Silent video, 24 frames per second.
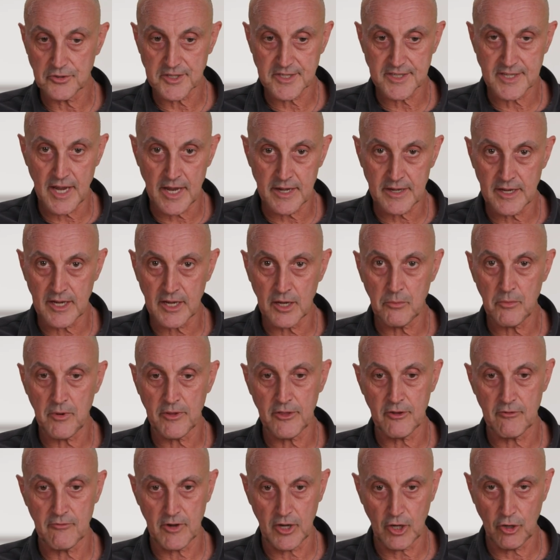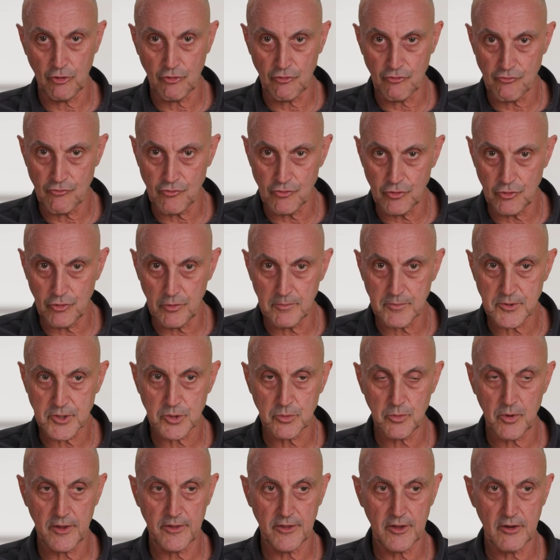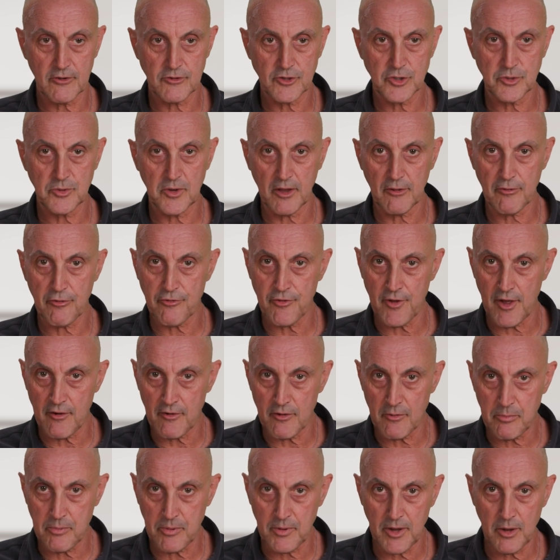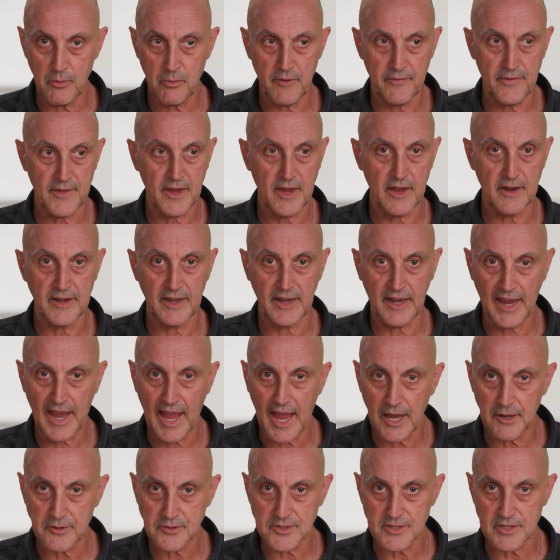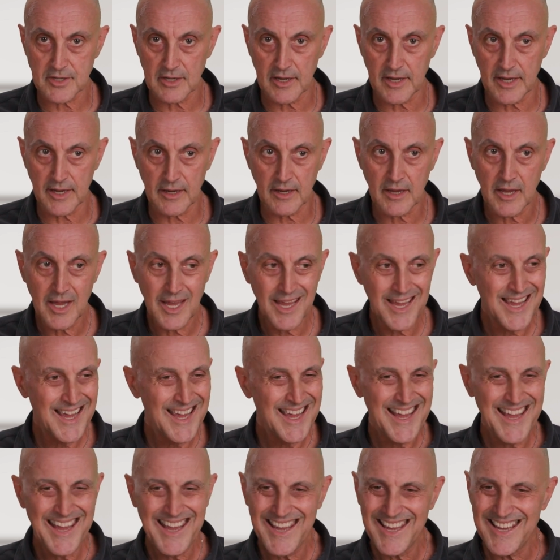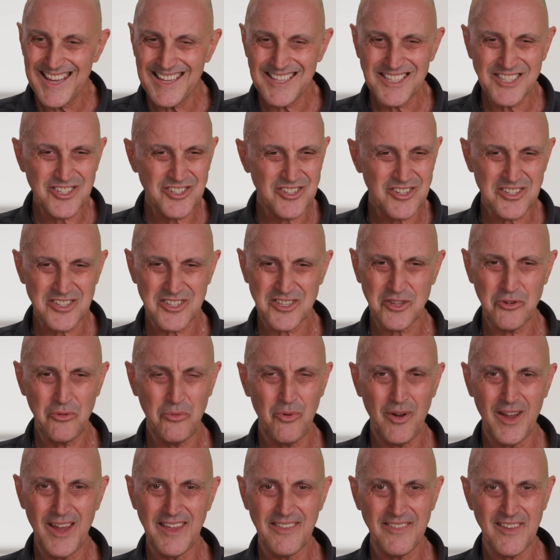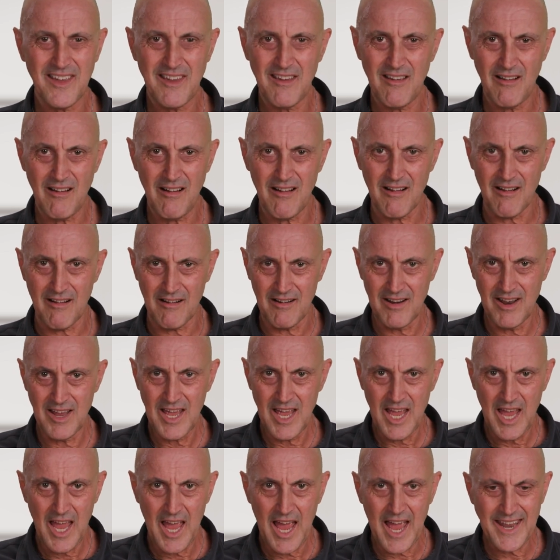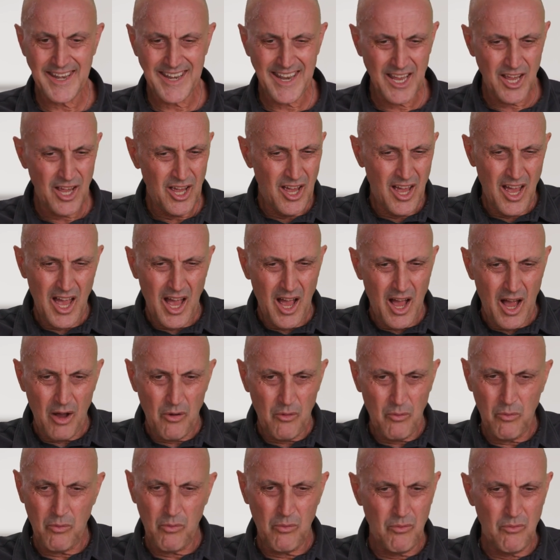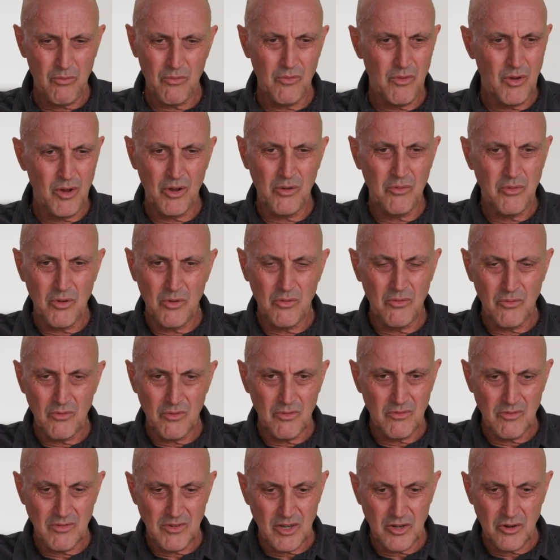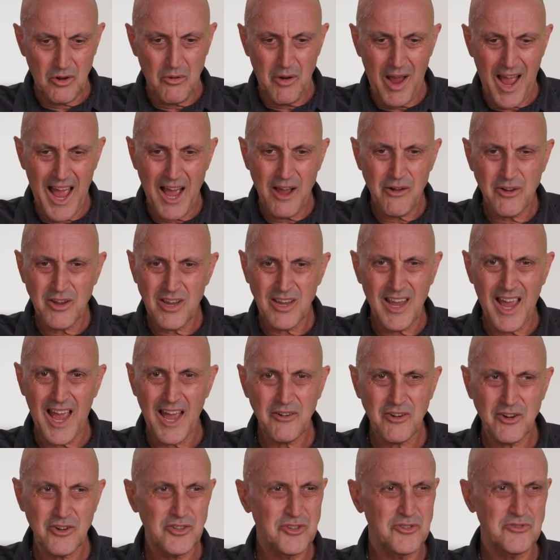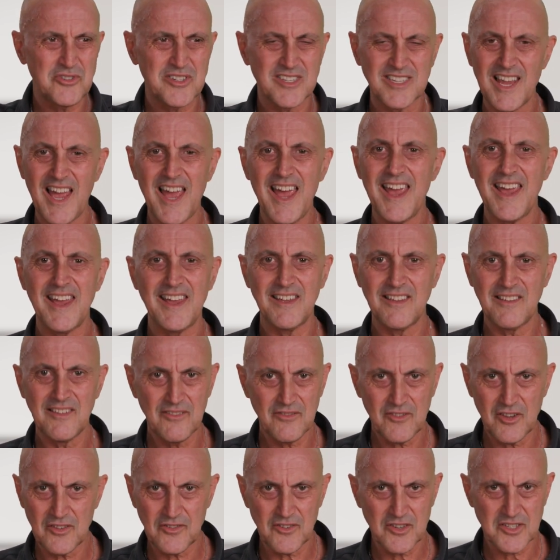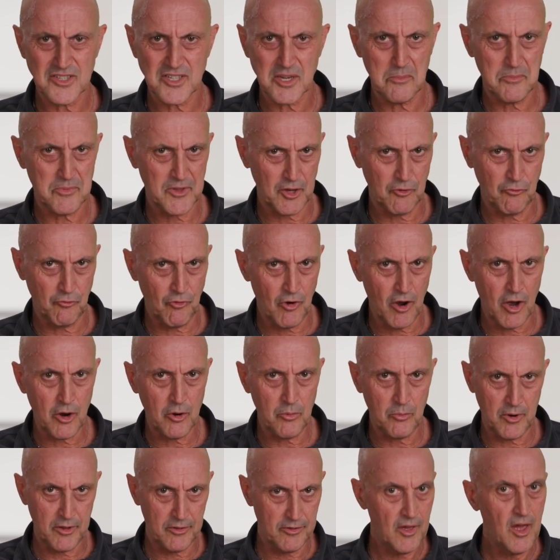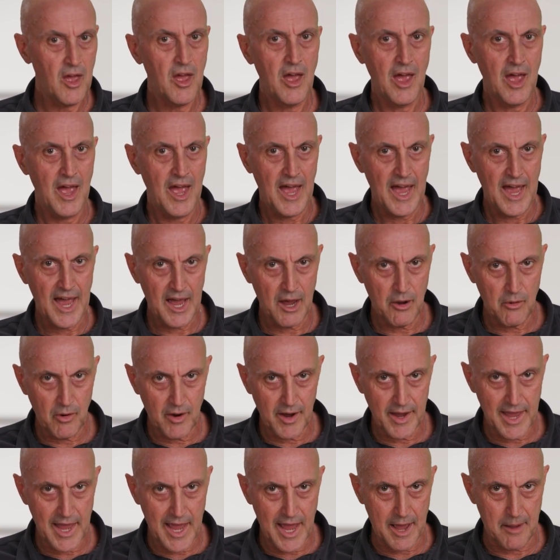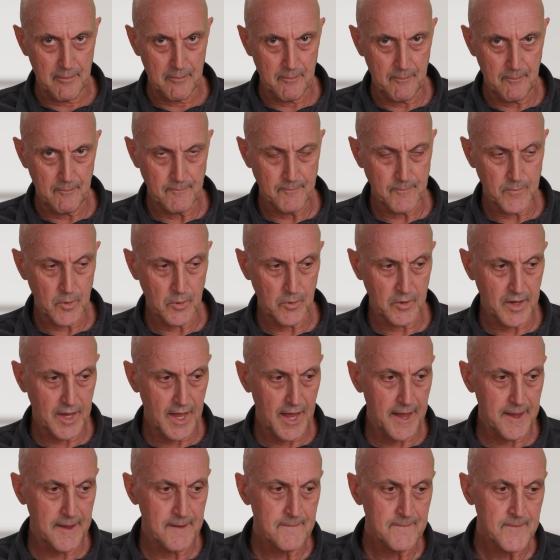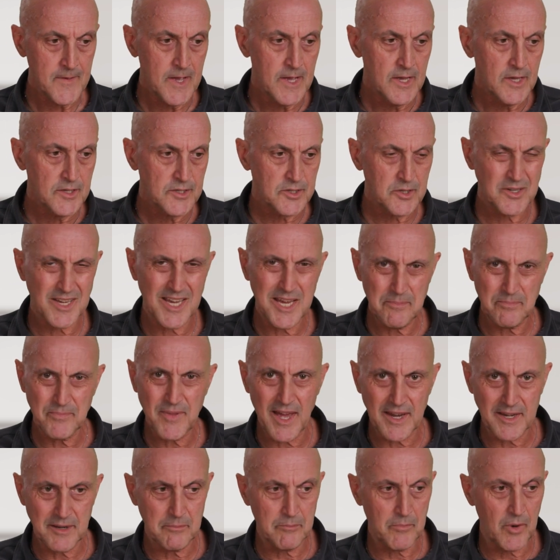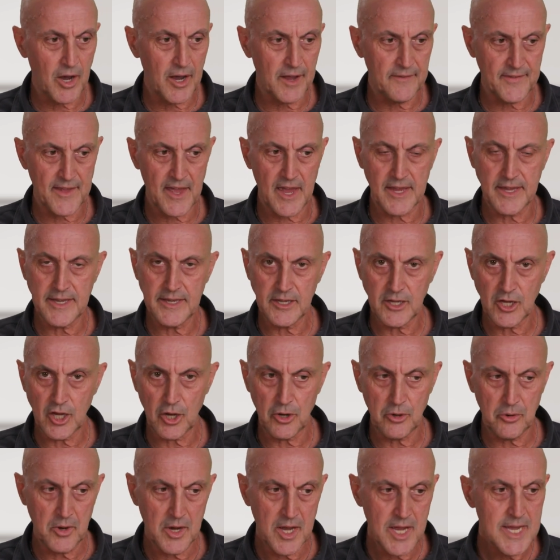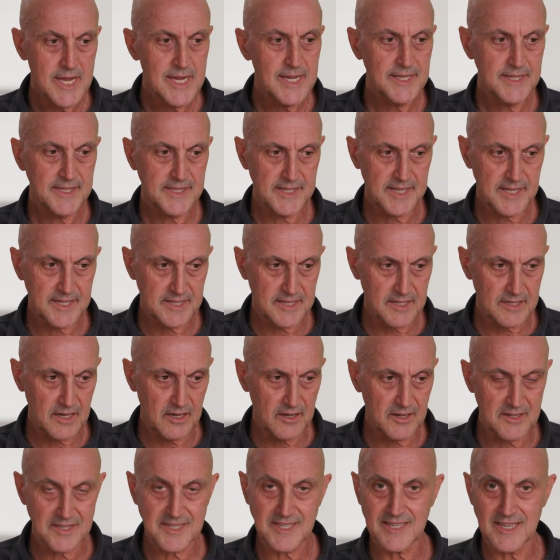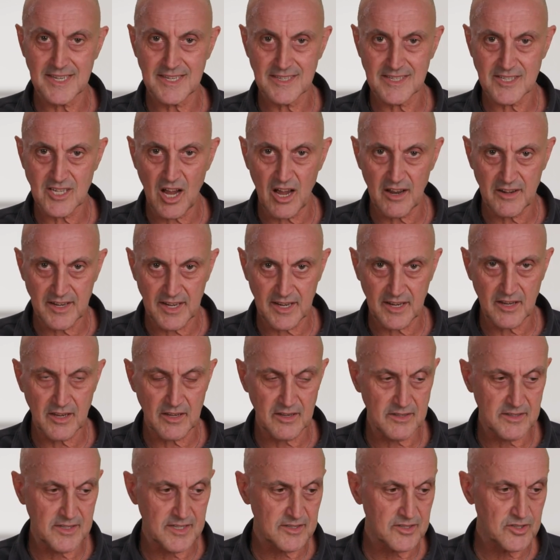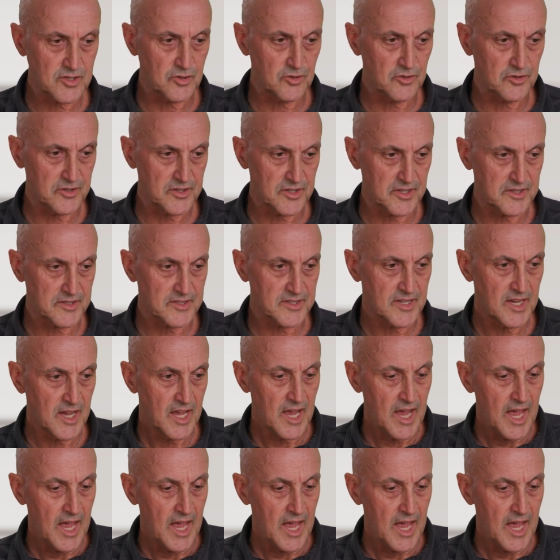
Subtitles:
setting, when they're in groups, when they're doing therapy, when they're getting counseling. It's just the way they are. And, you know, how could you say that there's something wrong with how I am, okay? So keep that in mind, that ego syntonic disorders,